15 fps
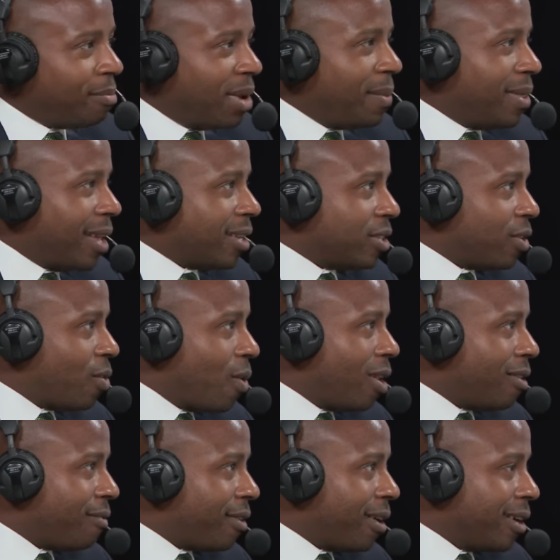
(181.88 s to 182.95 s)
maybe that's a
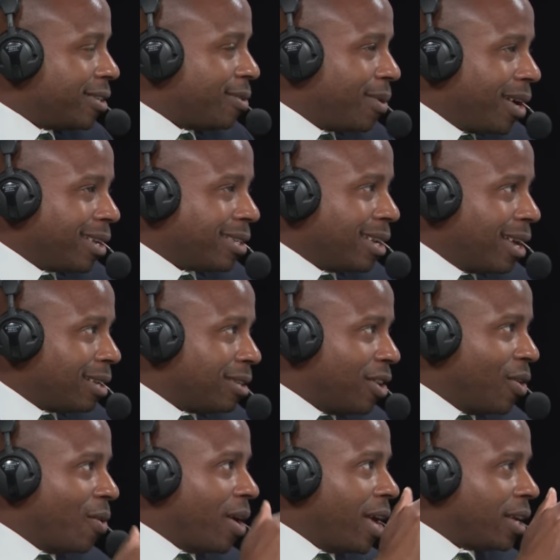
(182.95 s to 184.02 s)
qualifier as to why it's not, you
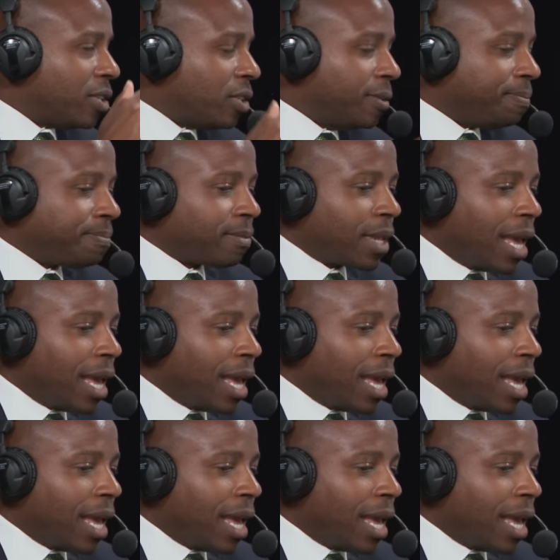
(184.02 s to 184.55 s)
know, excellent.